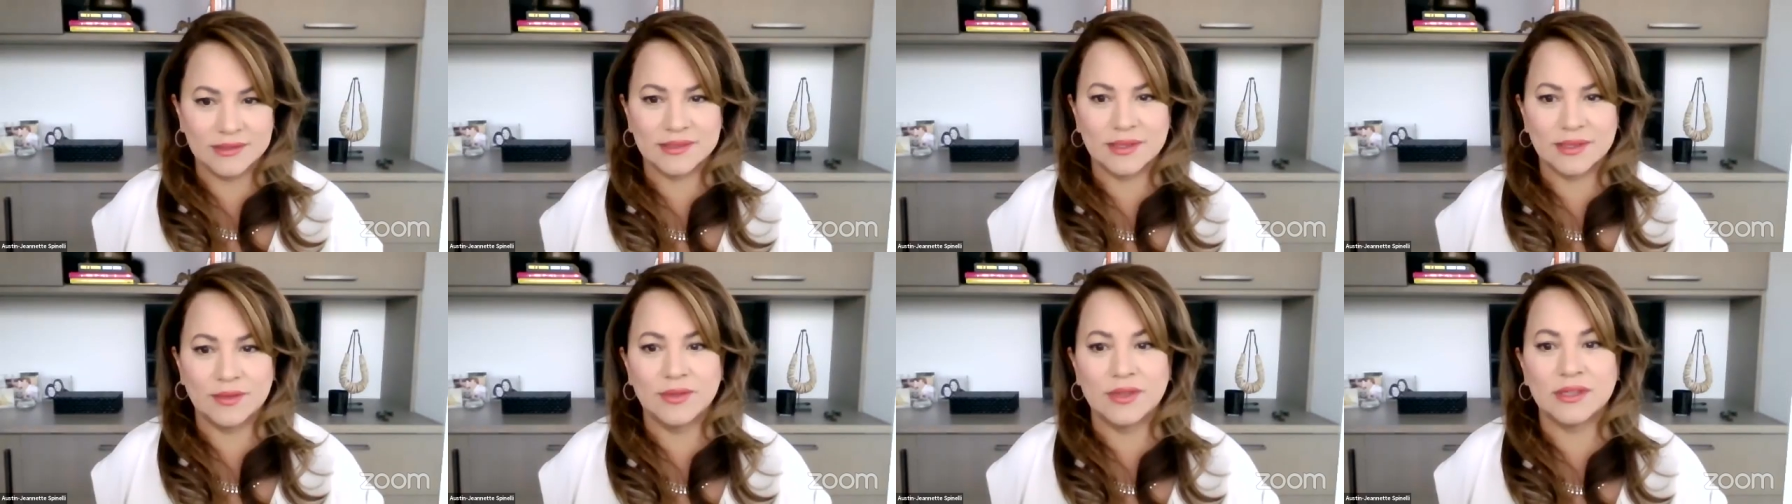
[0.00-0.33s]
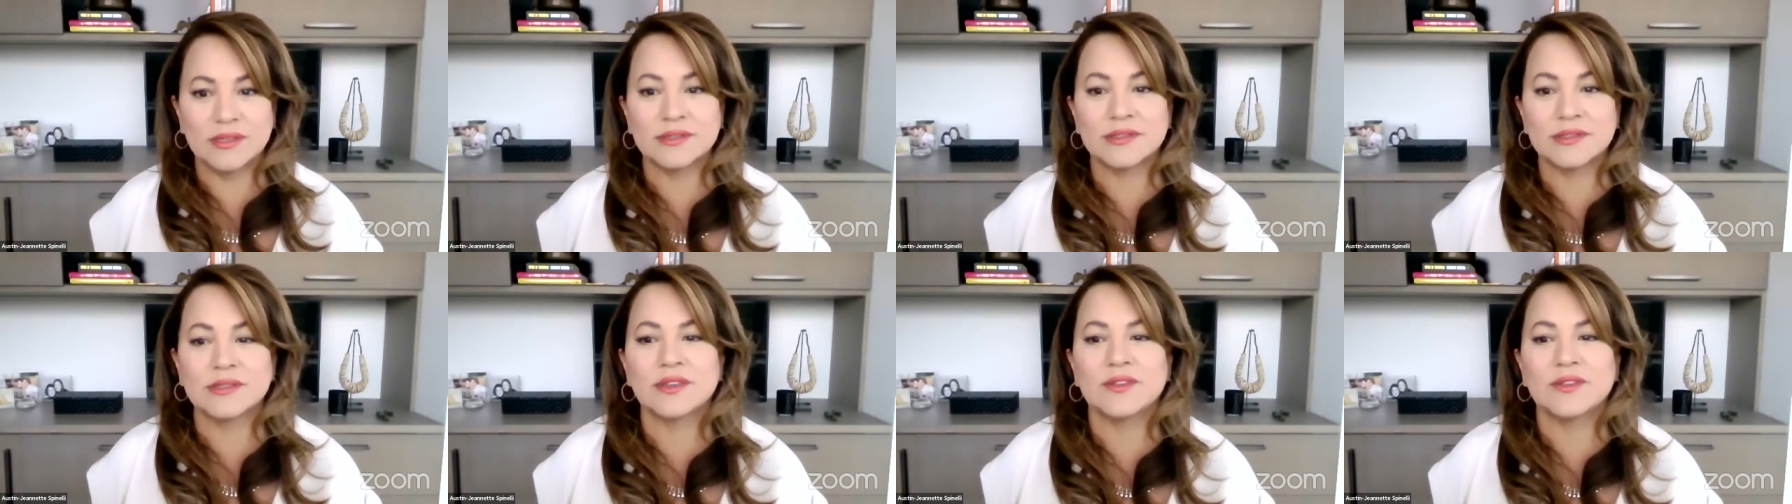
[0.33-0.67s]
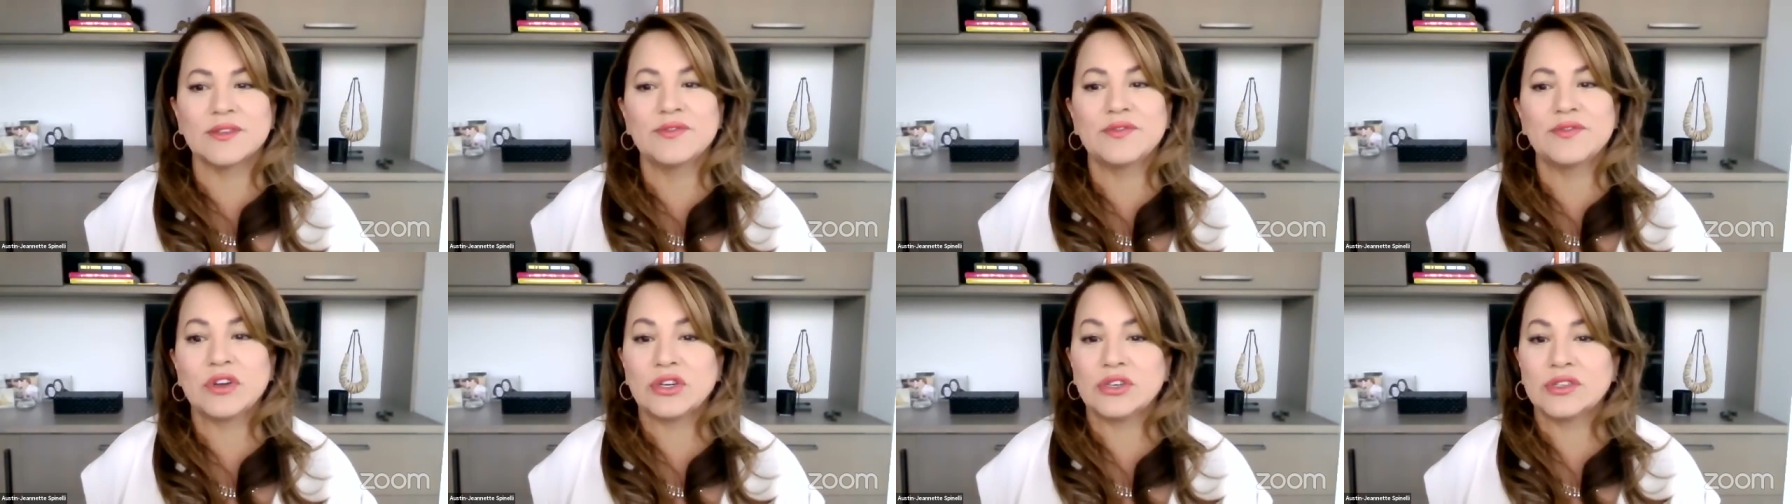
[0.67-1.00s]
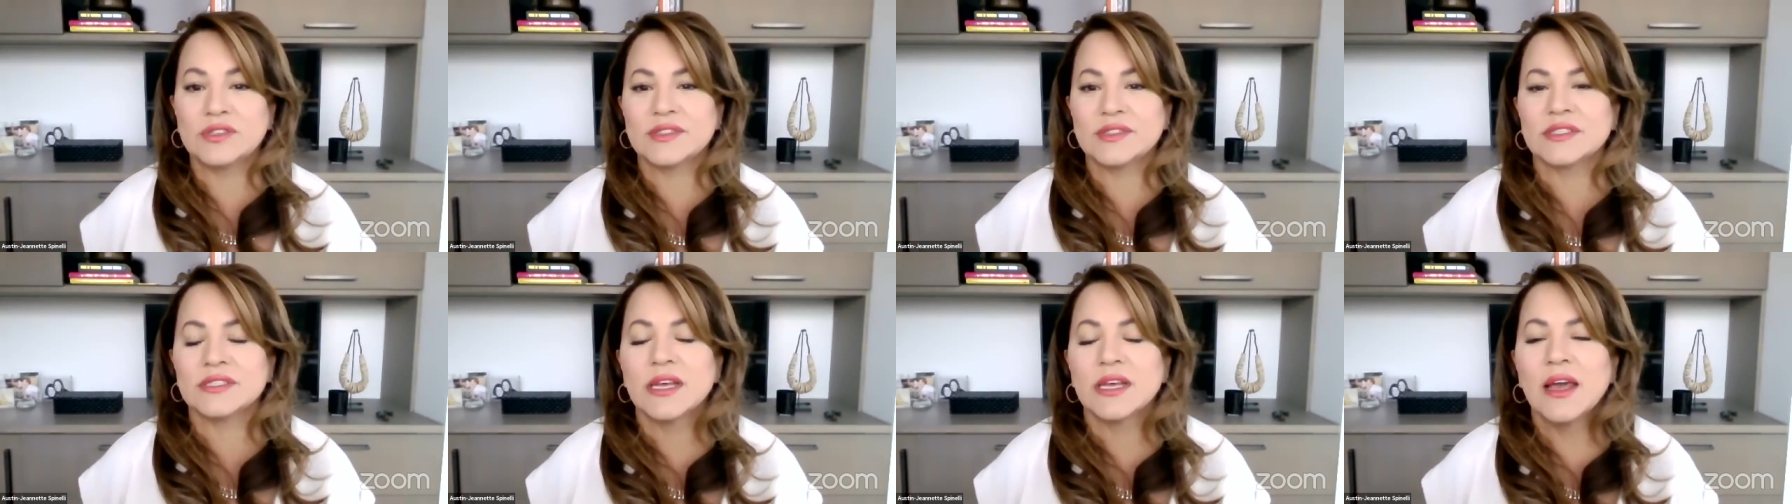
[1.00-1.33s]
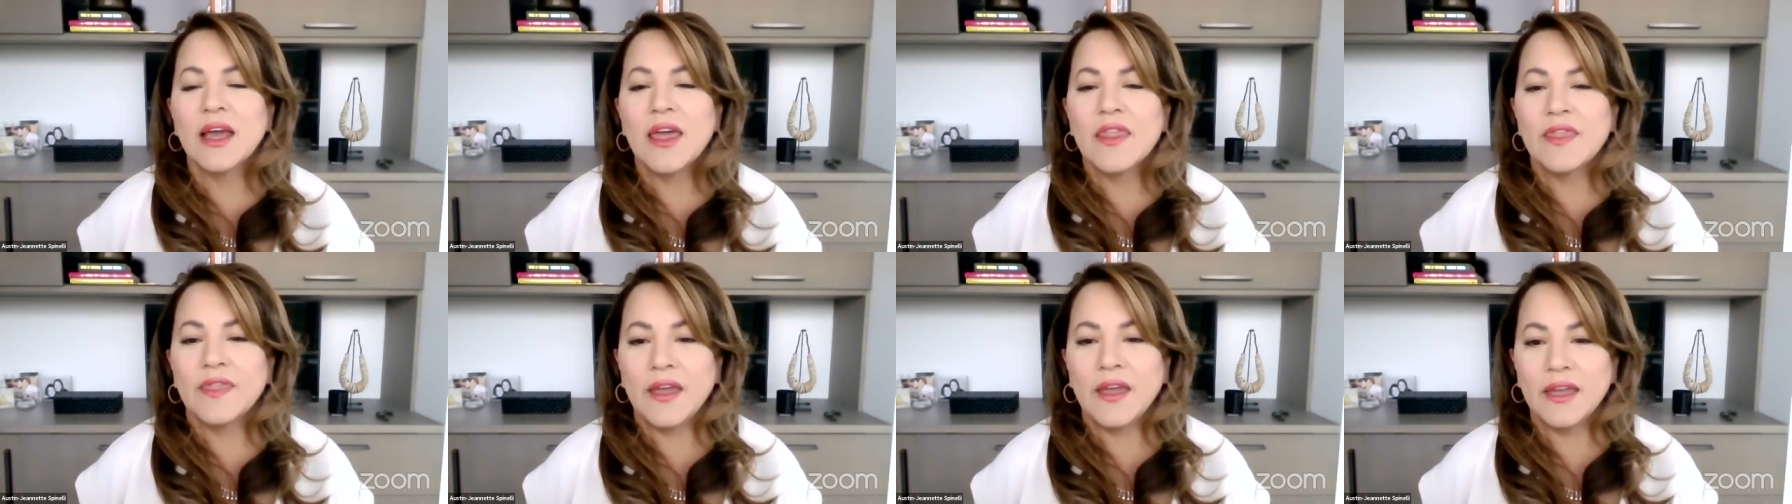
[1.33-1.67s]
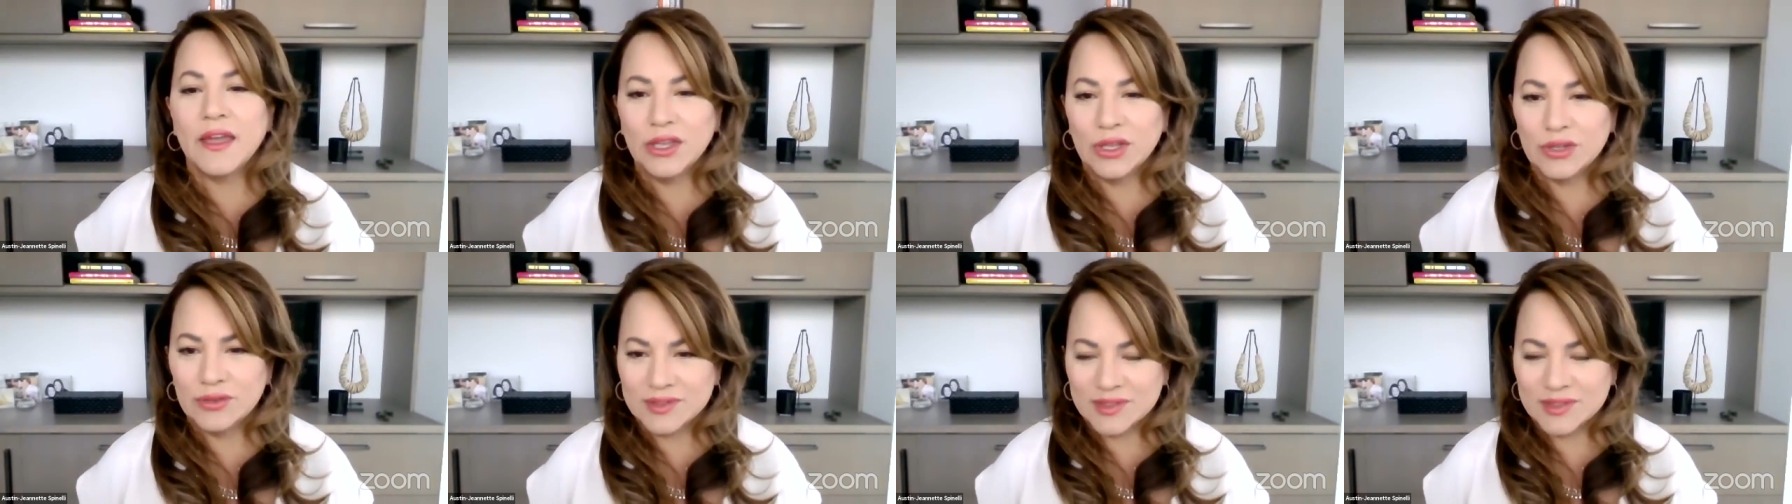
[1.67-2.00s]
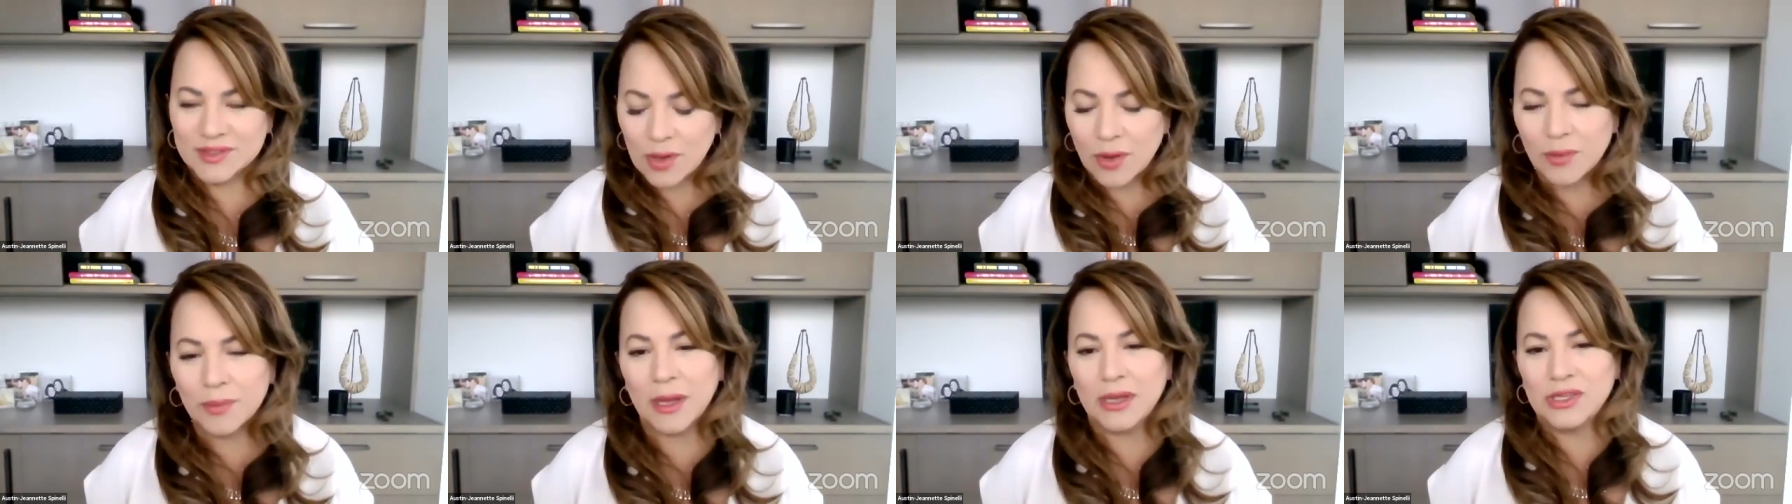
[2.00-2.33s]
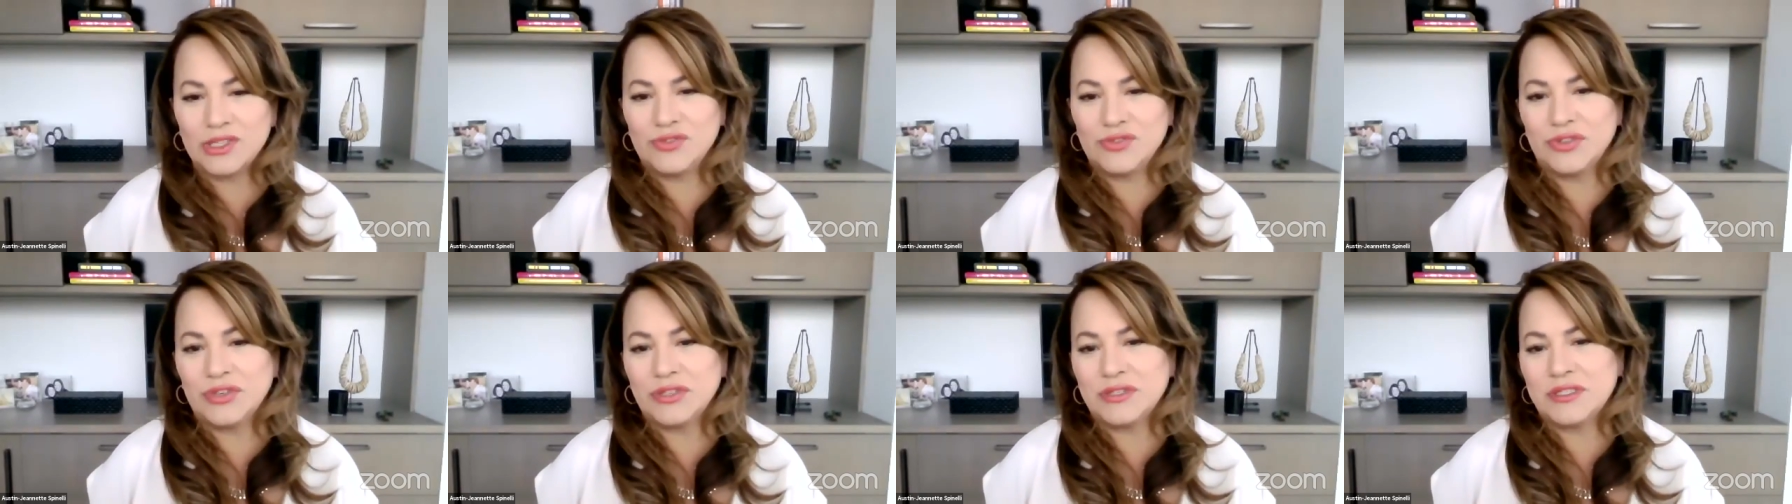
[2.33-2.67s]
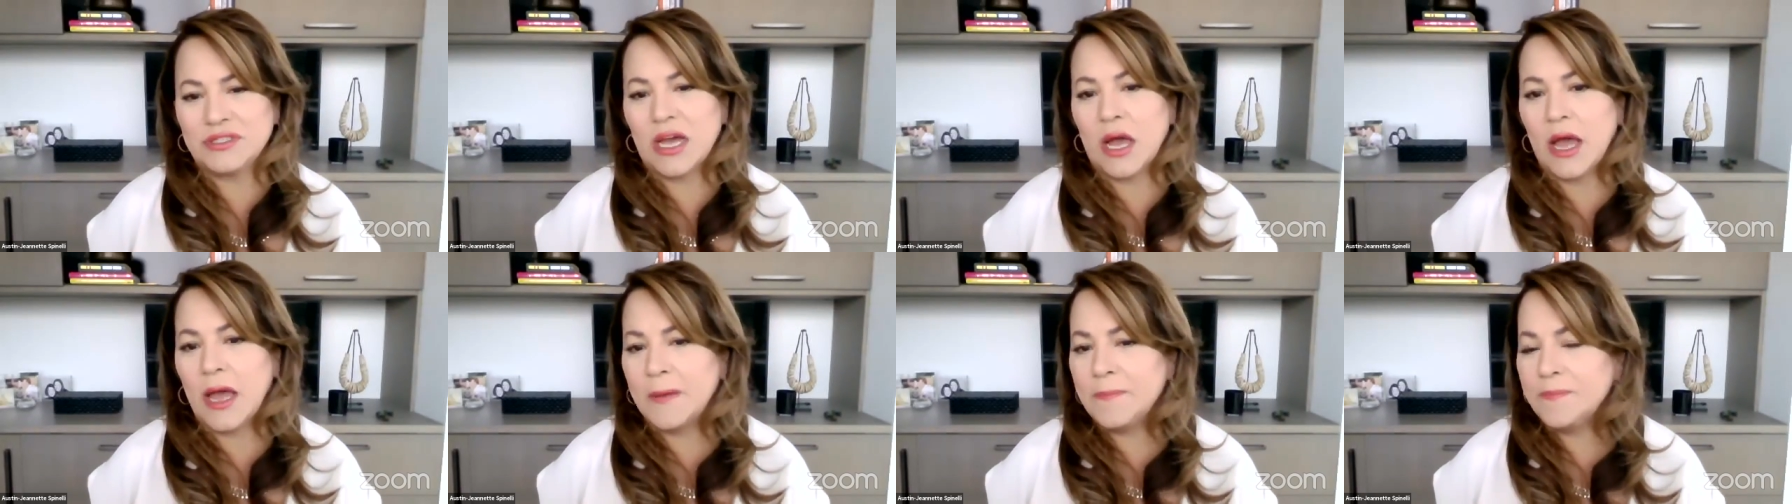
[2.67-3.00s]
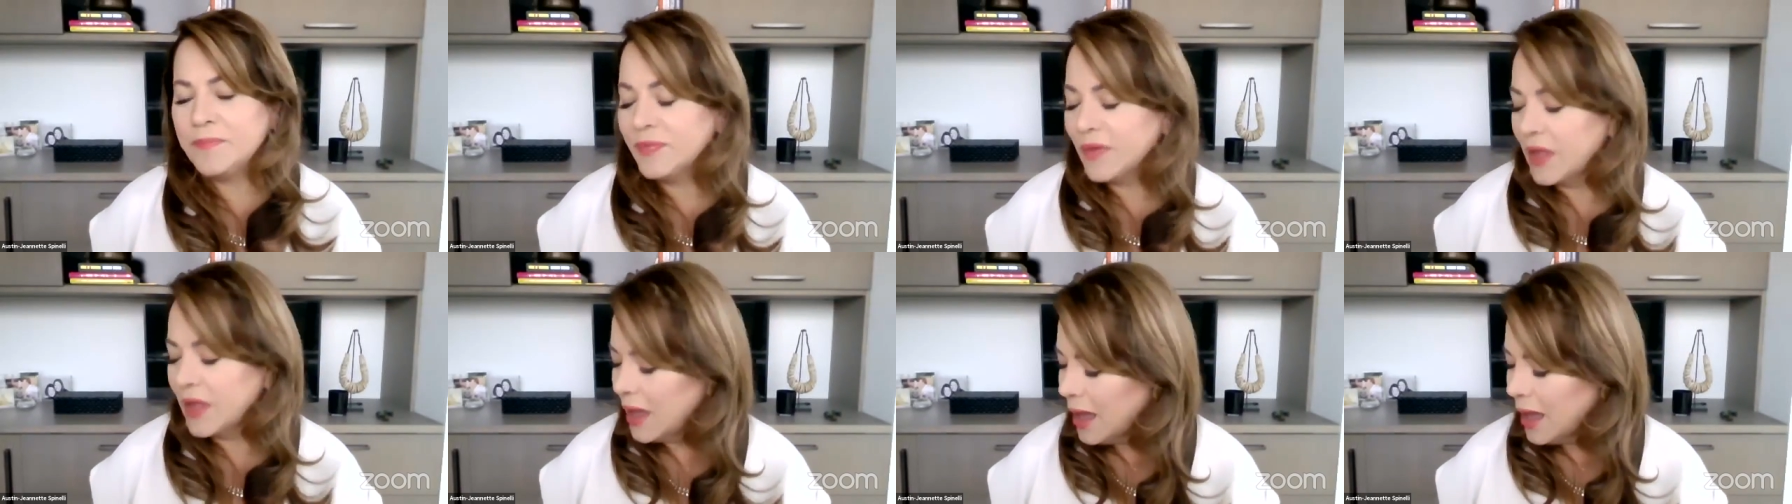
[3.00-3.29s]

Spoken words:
so this is a first. Thank you so much for your time.